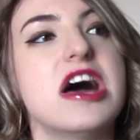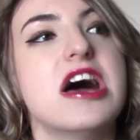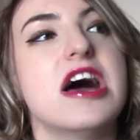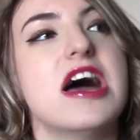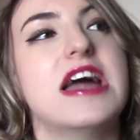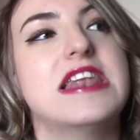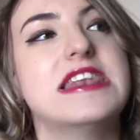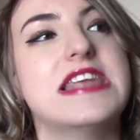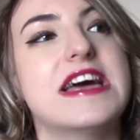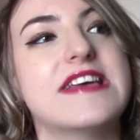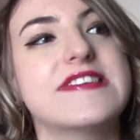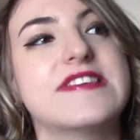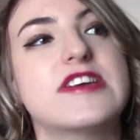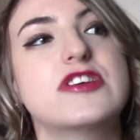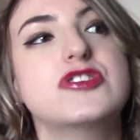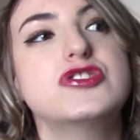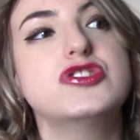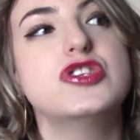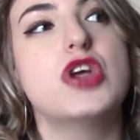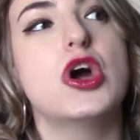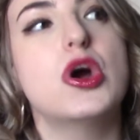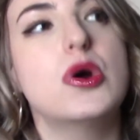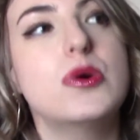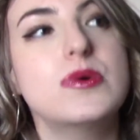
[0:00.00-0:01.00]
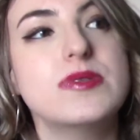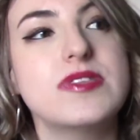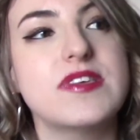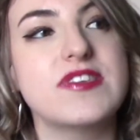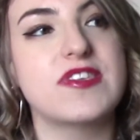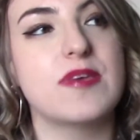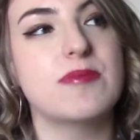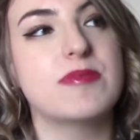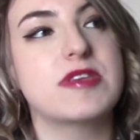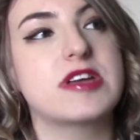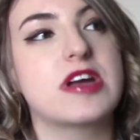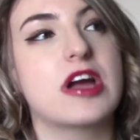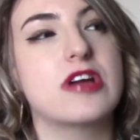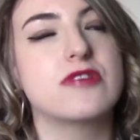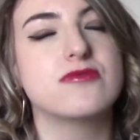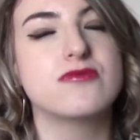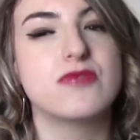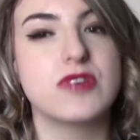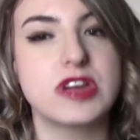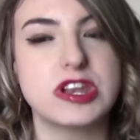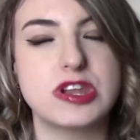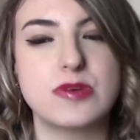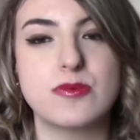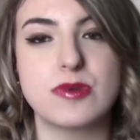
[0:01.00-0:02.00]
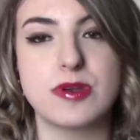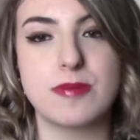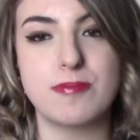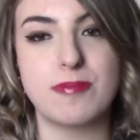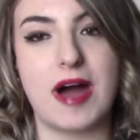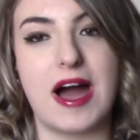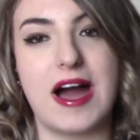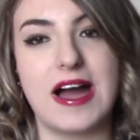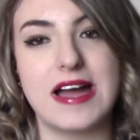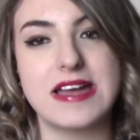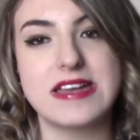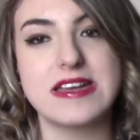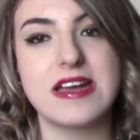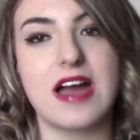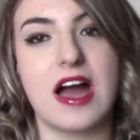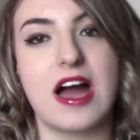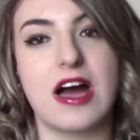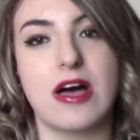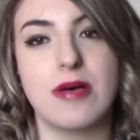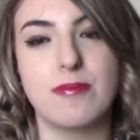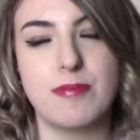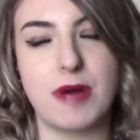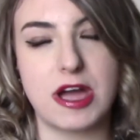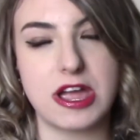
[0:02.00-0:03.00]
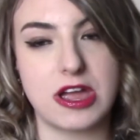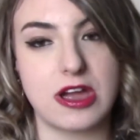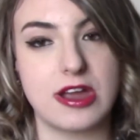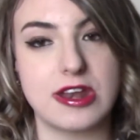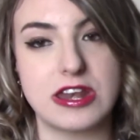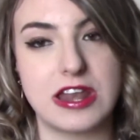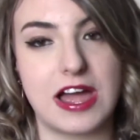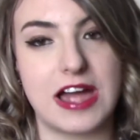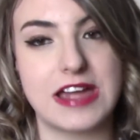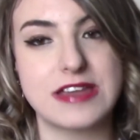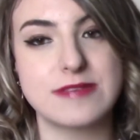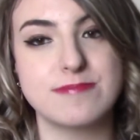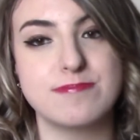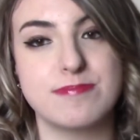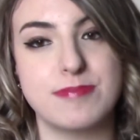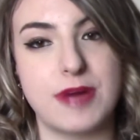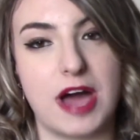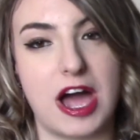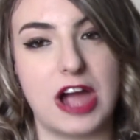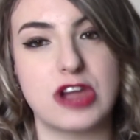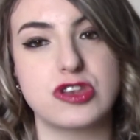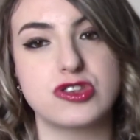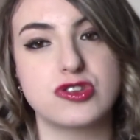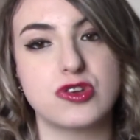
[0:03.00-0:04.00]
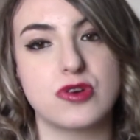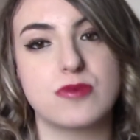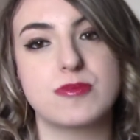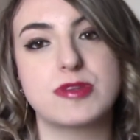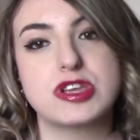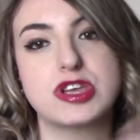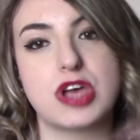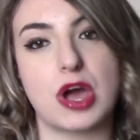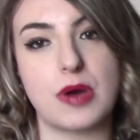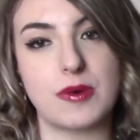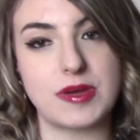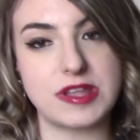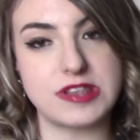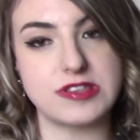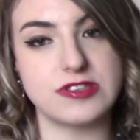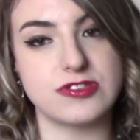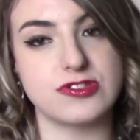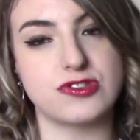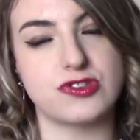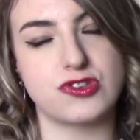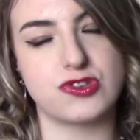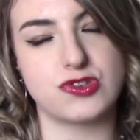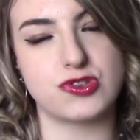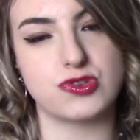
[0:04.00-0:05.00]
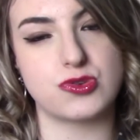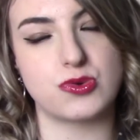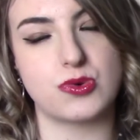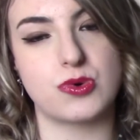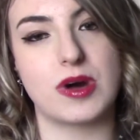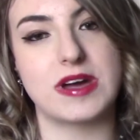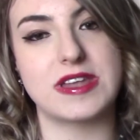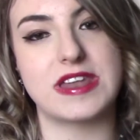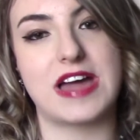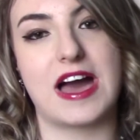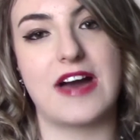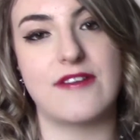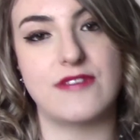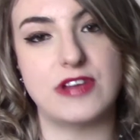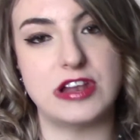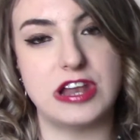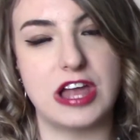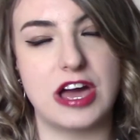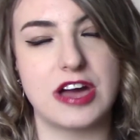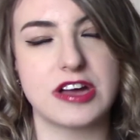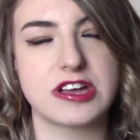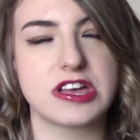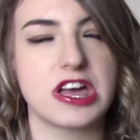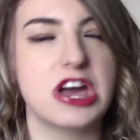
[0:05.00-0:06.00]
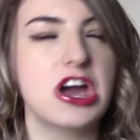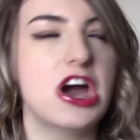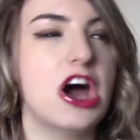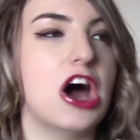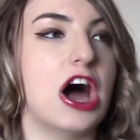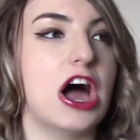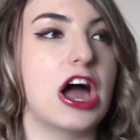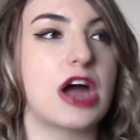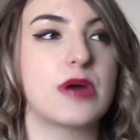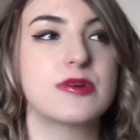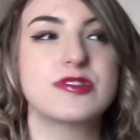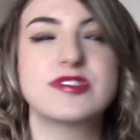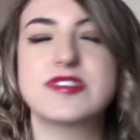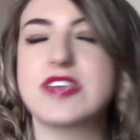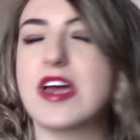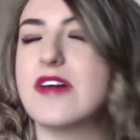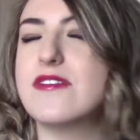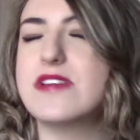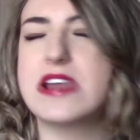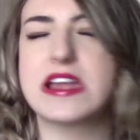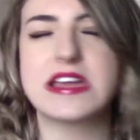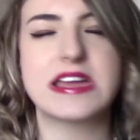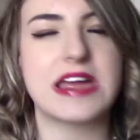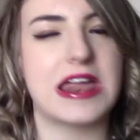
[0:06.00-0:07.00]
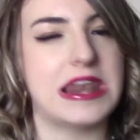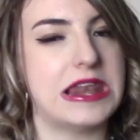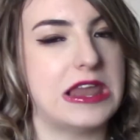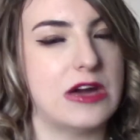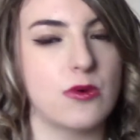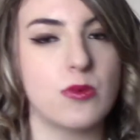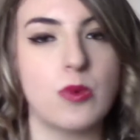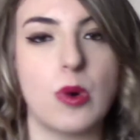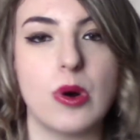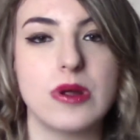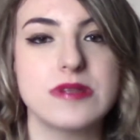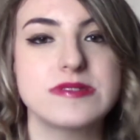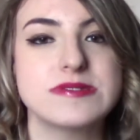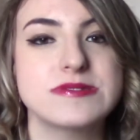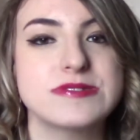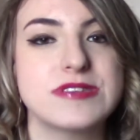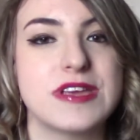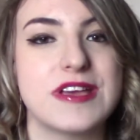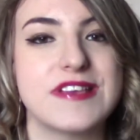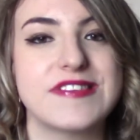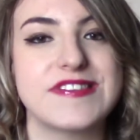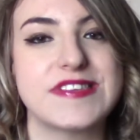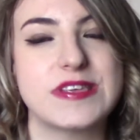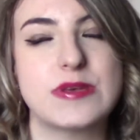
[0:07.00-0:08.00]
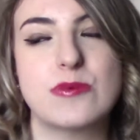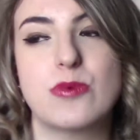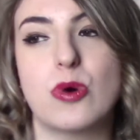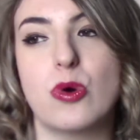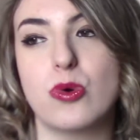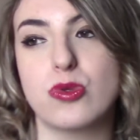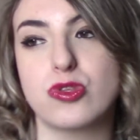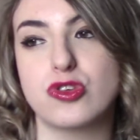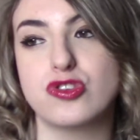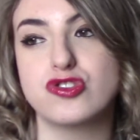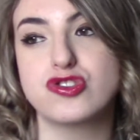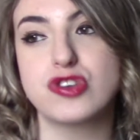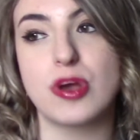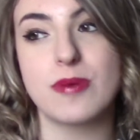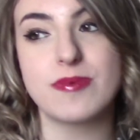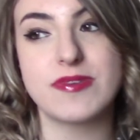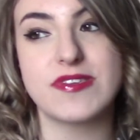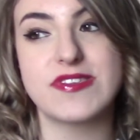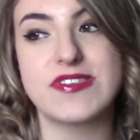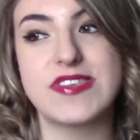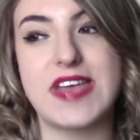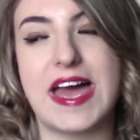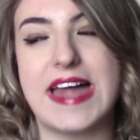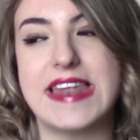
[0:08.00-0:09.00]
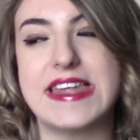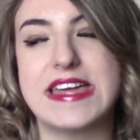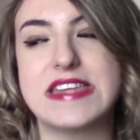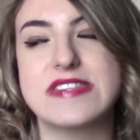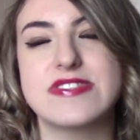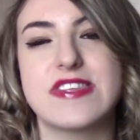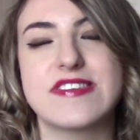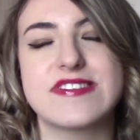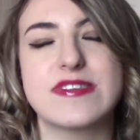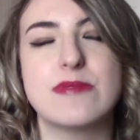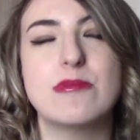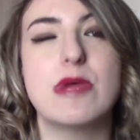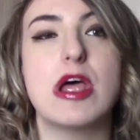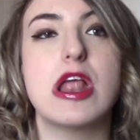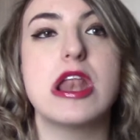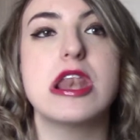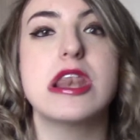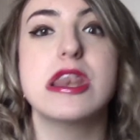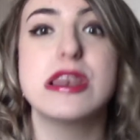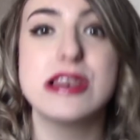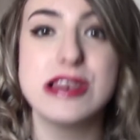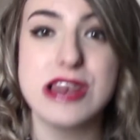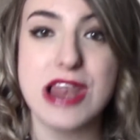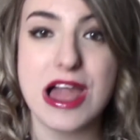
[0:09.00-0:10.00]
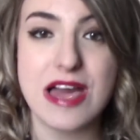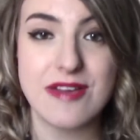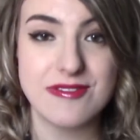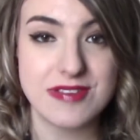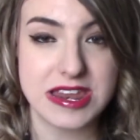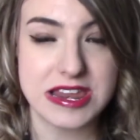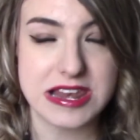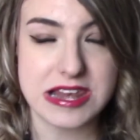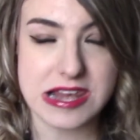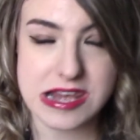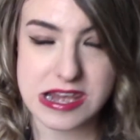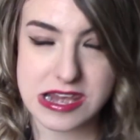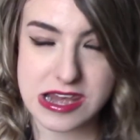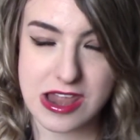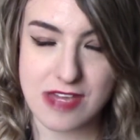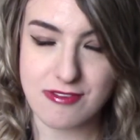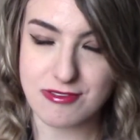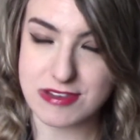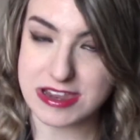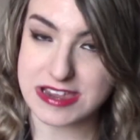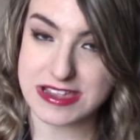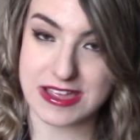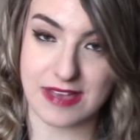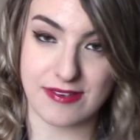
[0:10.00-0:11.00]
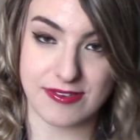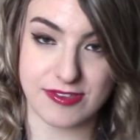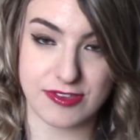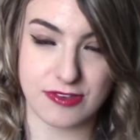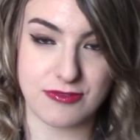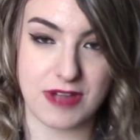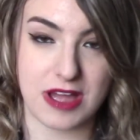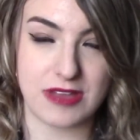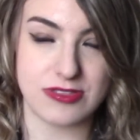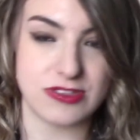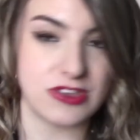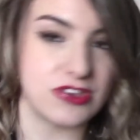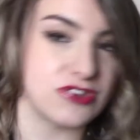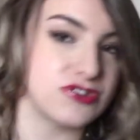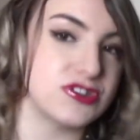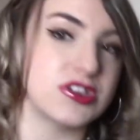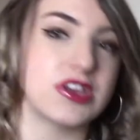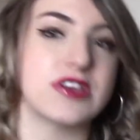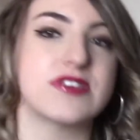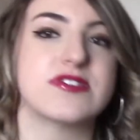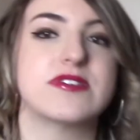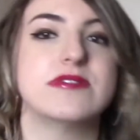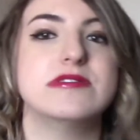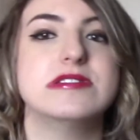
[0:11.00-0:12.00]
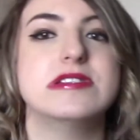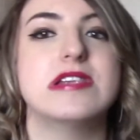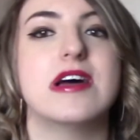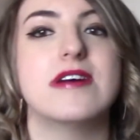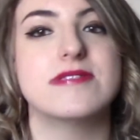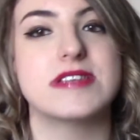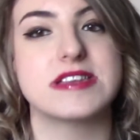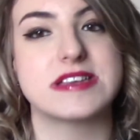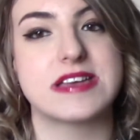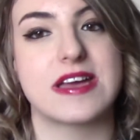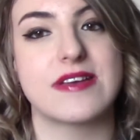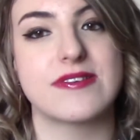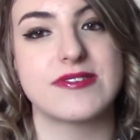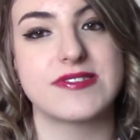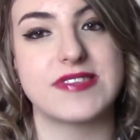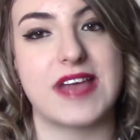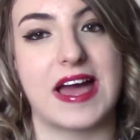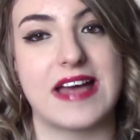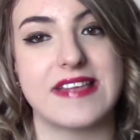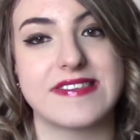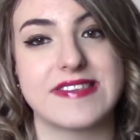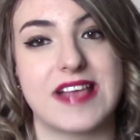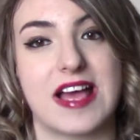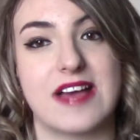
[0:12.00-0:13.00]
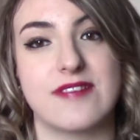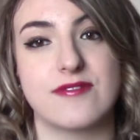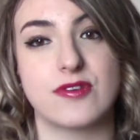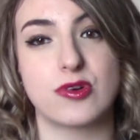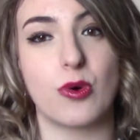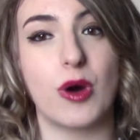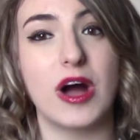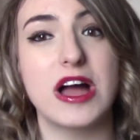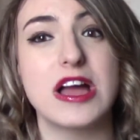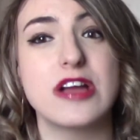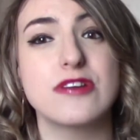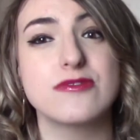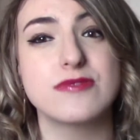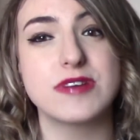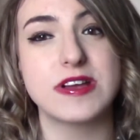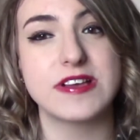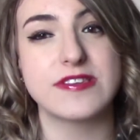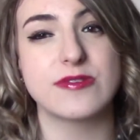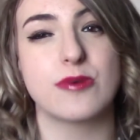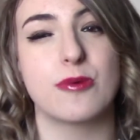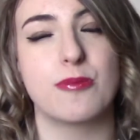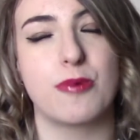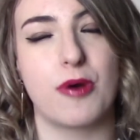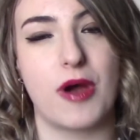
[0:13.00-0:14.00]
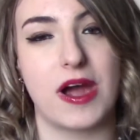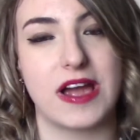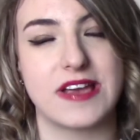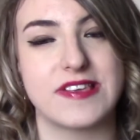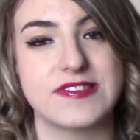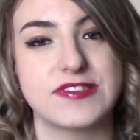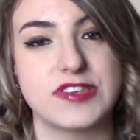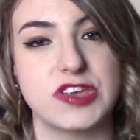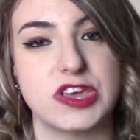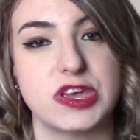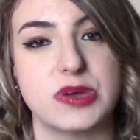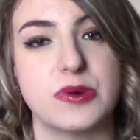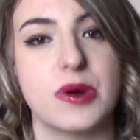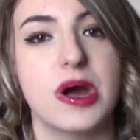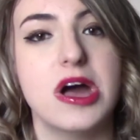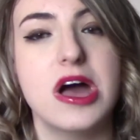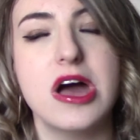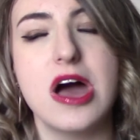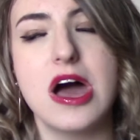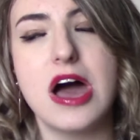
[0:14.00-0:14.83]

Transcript: unless I know there's something I really want to buy, I'll buy it online, but I normally go into store and have a look. I would just have like a little wander, see what all the shops are selling. There's some lovely gifts around this year, some lovely gift sets, and for quite a reasonable price too.